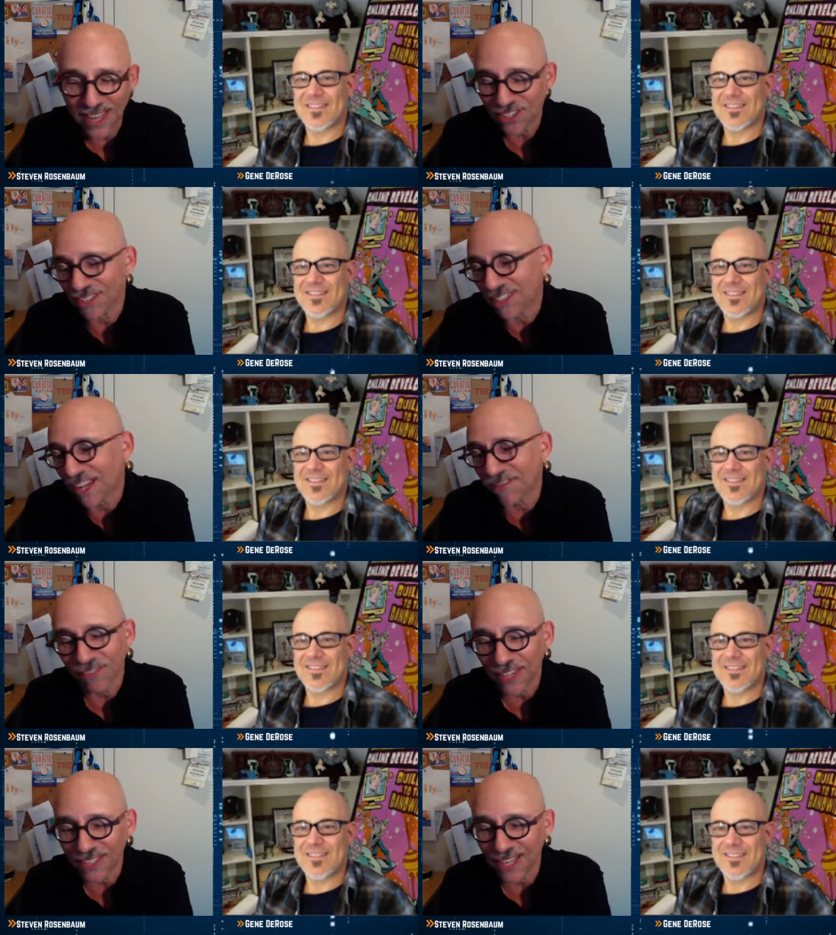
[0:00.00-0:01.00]
Speaker 1: stuff
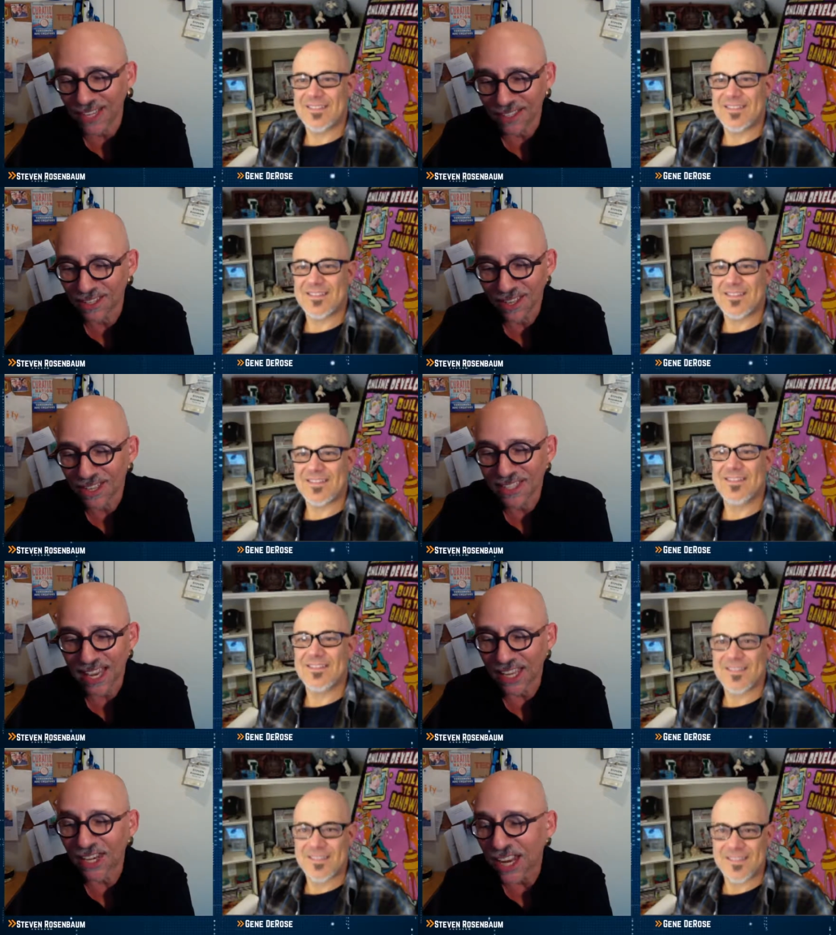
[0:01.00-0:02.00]
is like
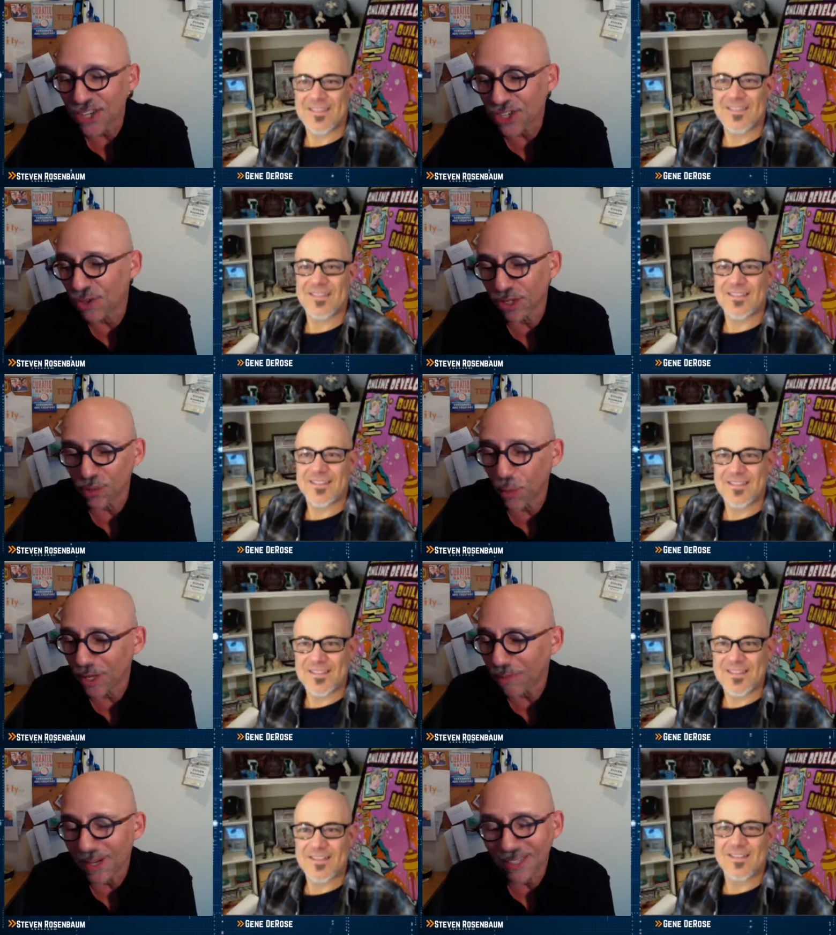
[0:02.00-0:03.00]
second nature in 20
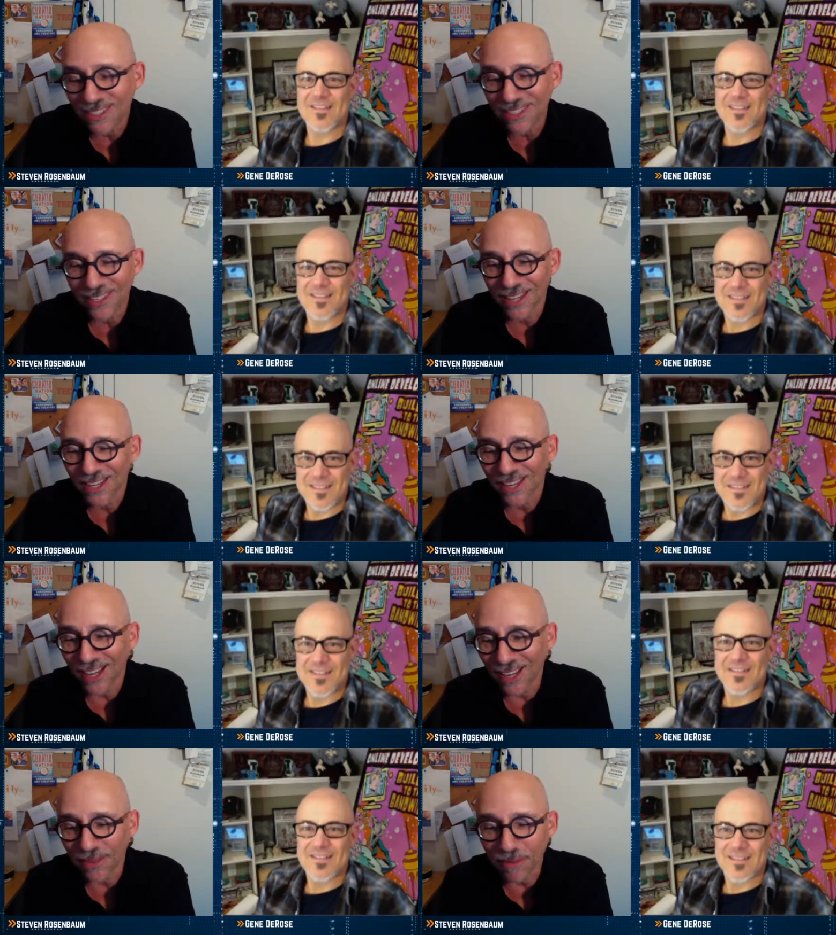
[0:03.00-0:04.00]
minutes. Uh,
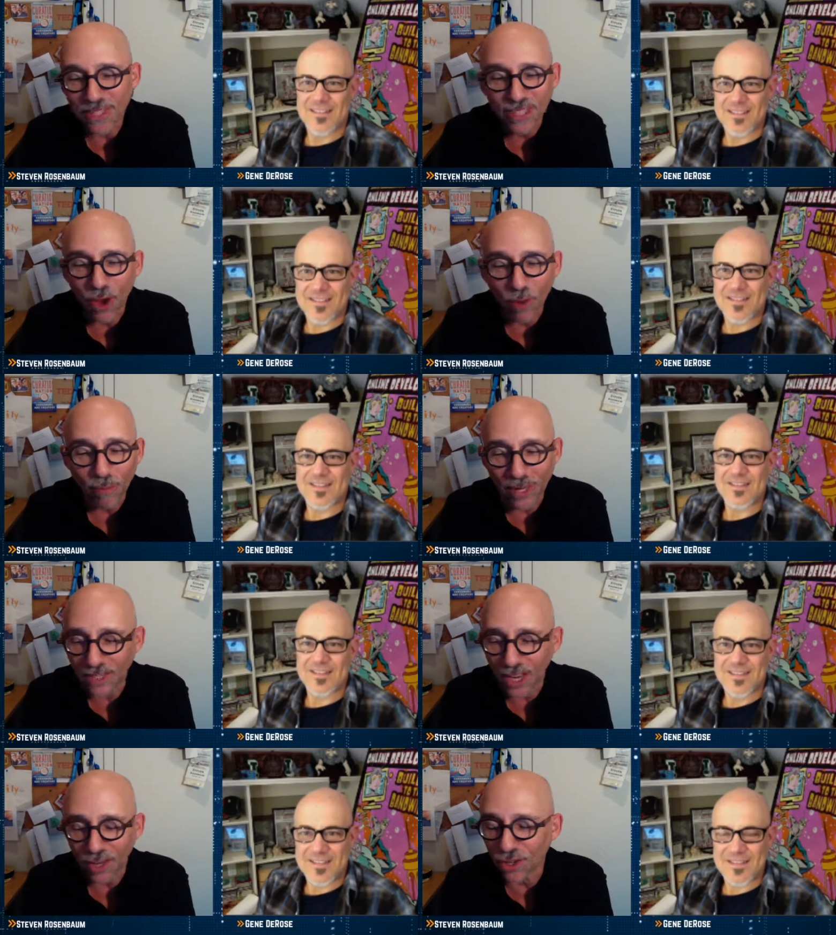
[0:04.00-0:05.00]
the missing home button,
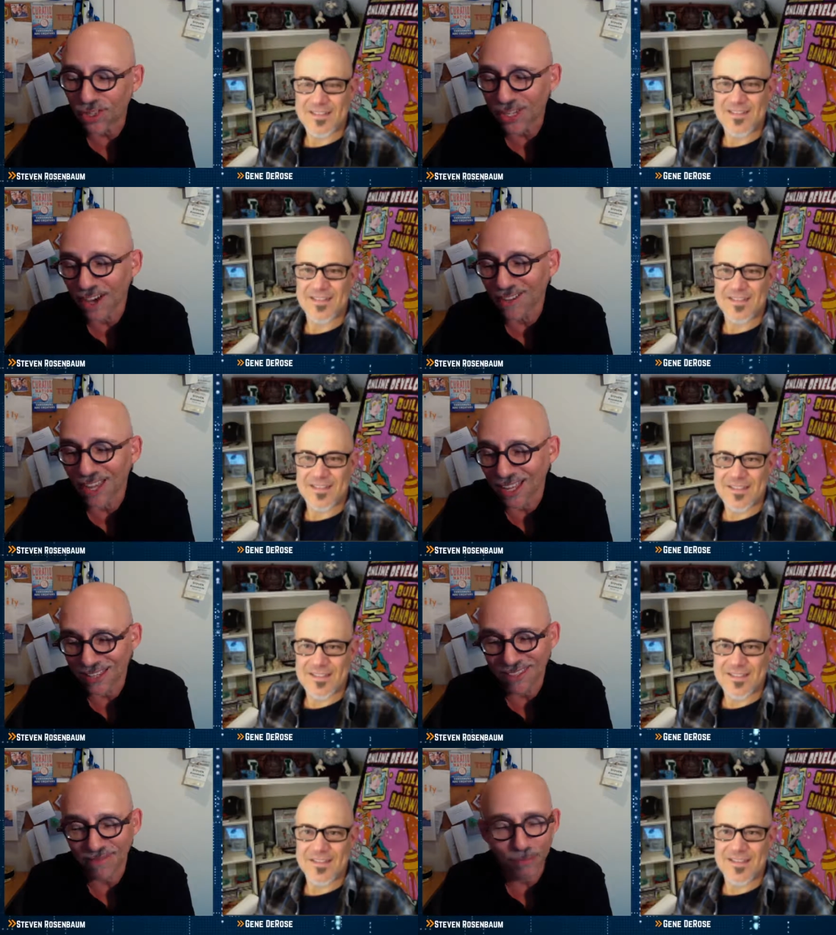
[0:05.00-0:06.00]
I couldn't care less.
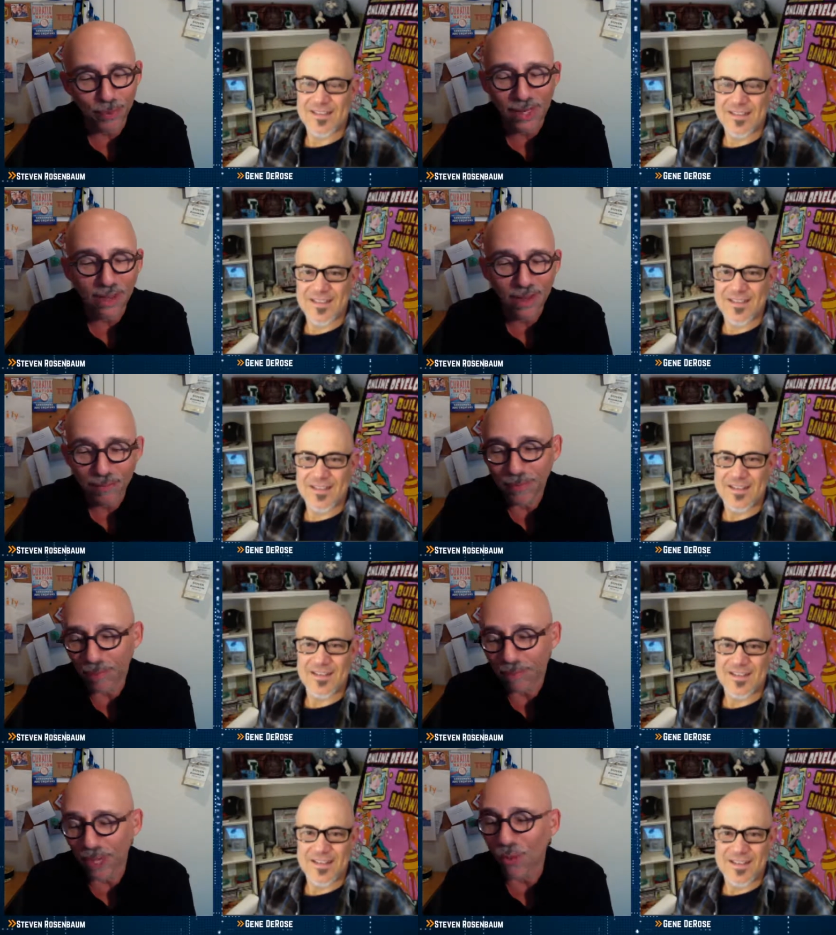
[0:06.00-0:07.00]
Speaker 2: Big,
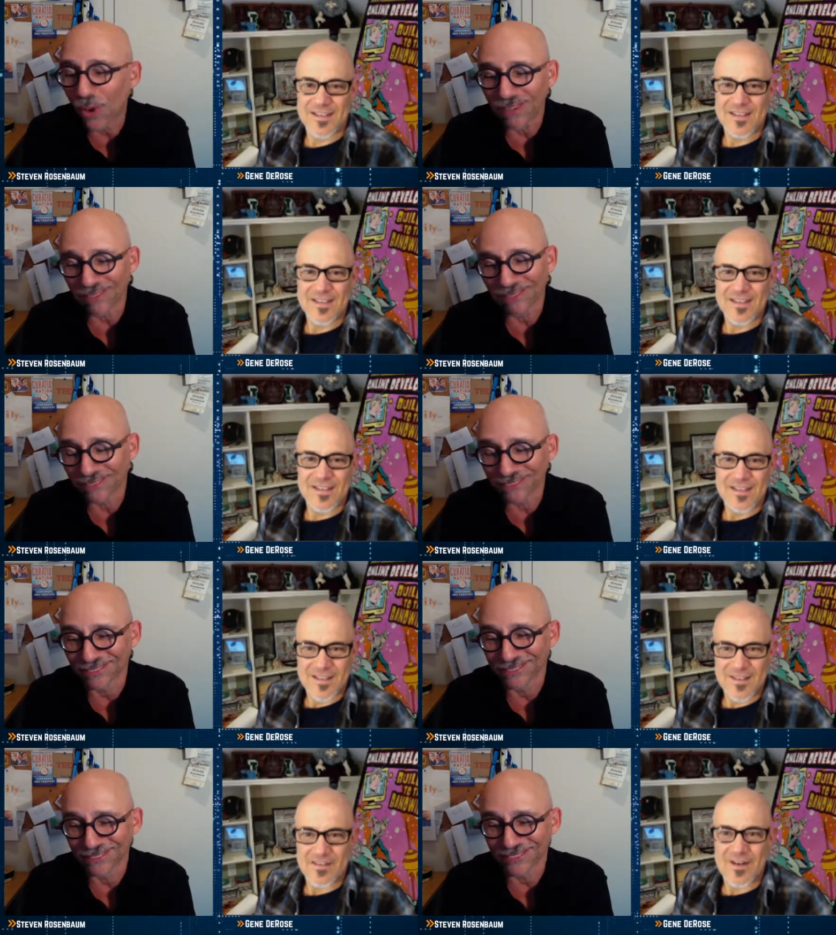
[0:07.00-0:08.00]
big win.
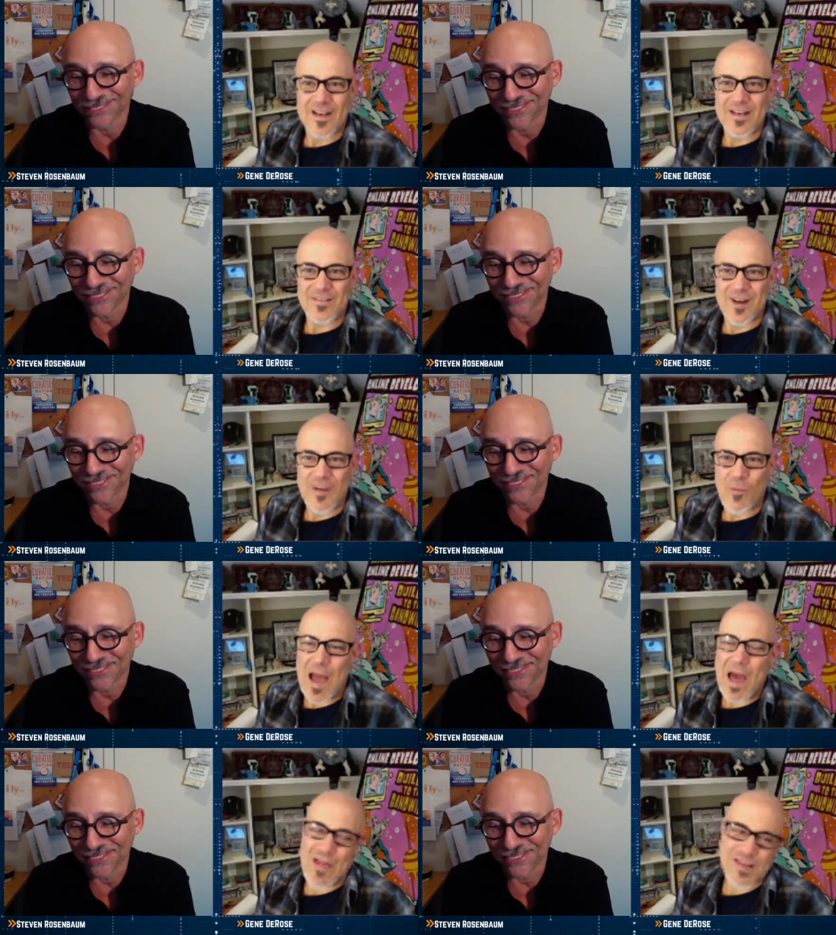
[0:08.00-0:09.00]
Right, right. Wow,
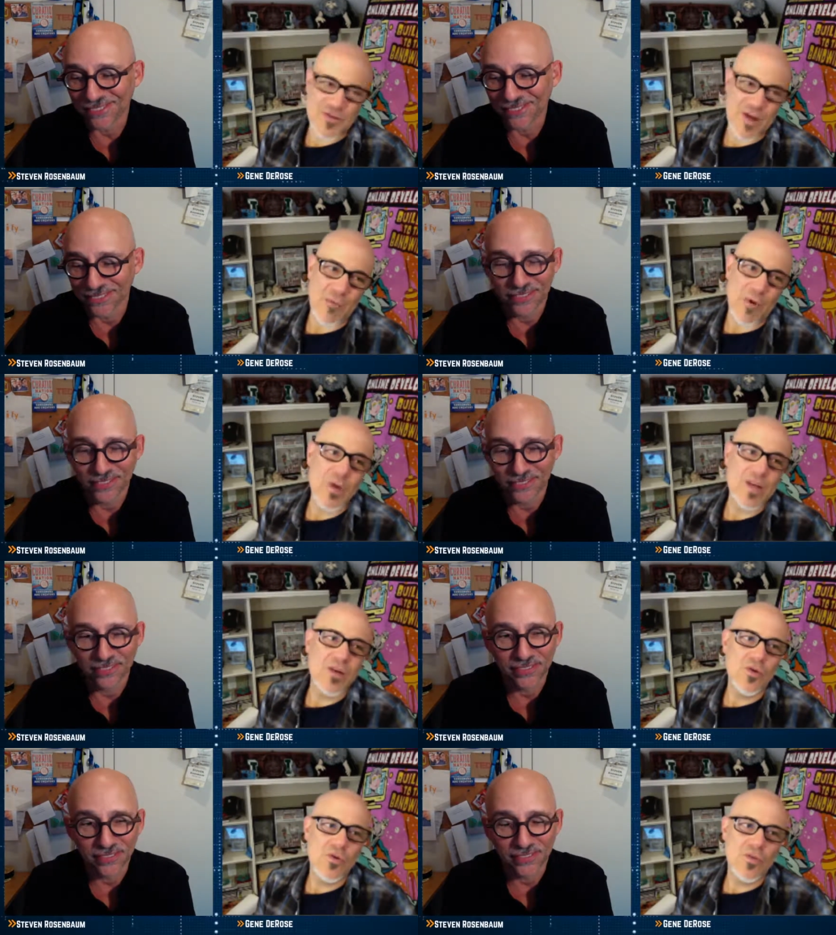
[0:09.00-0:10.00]
that's great. Well, we knew
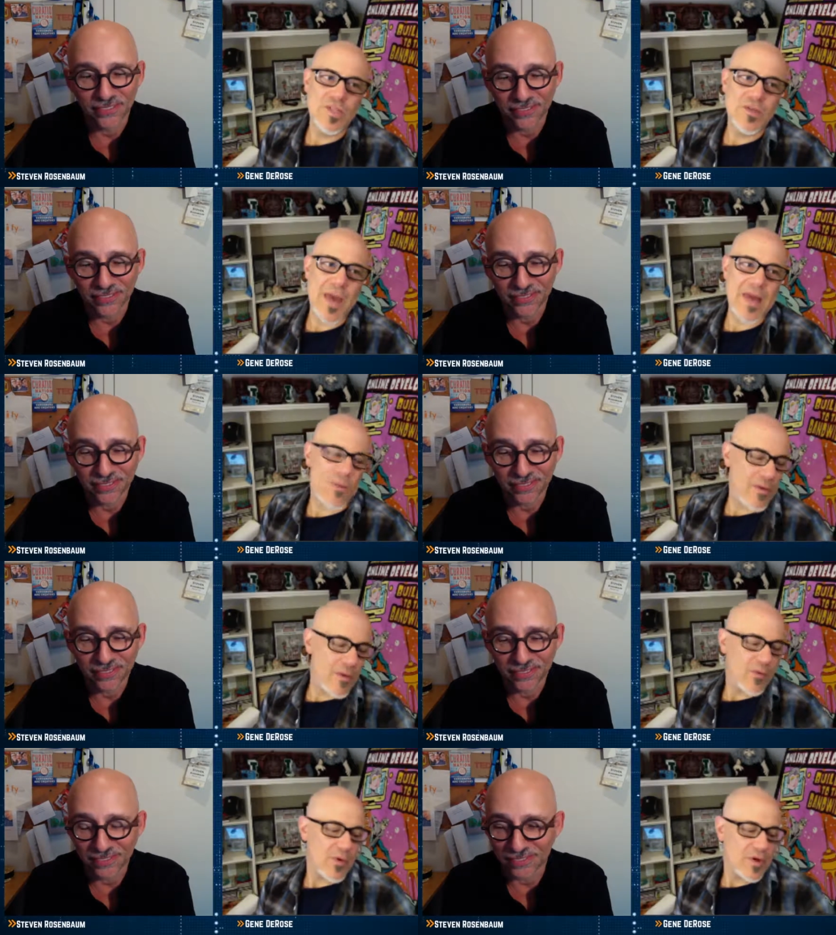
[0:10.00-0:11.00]
we debated whether we
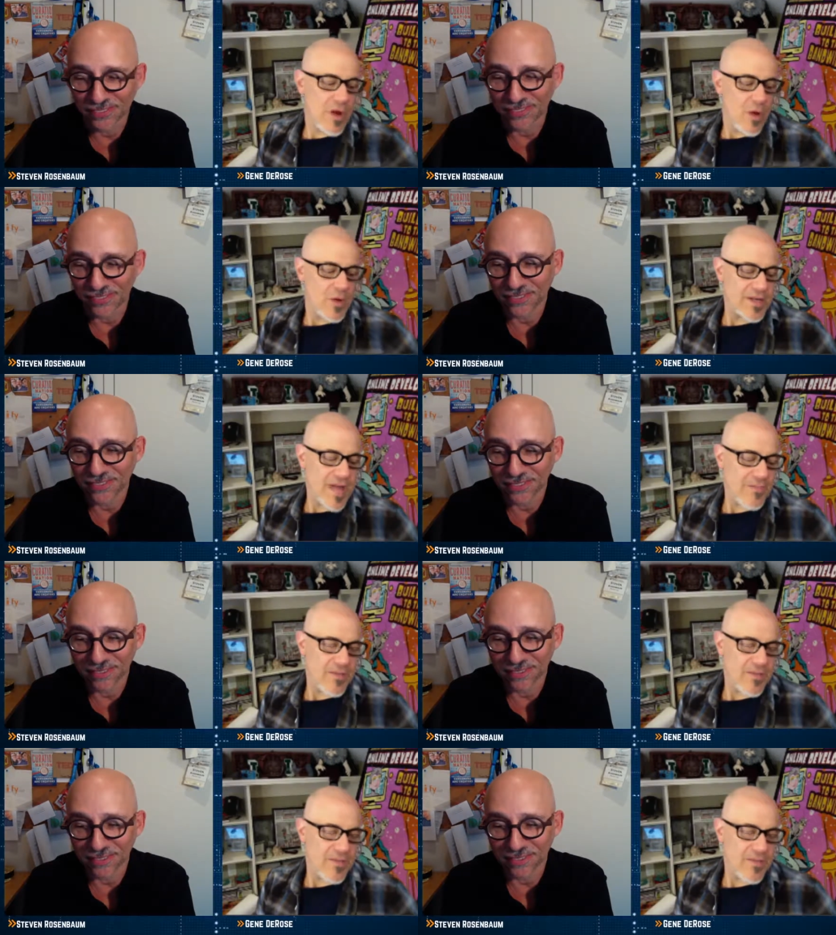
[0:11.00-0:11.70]
would go in depth, and I think